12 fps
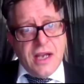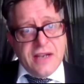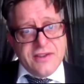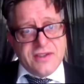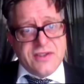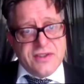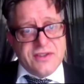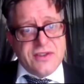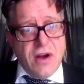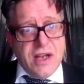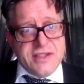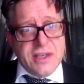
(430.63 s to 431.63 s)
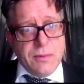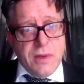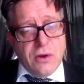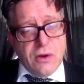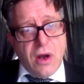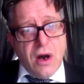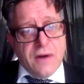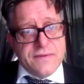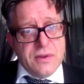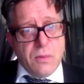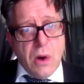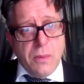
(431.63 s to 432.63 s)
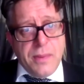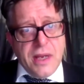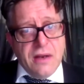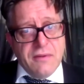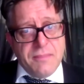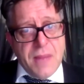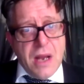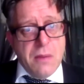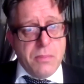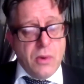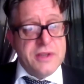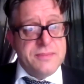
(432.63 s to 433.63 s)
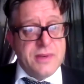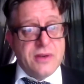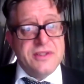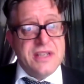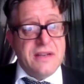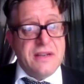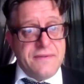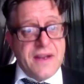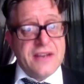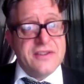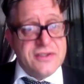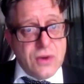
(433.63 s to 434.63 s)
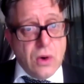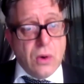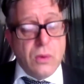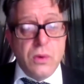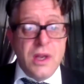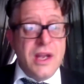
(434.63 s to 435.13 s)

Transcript: as a society we look after the well-being of men and boys, because it affects us all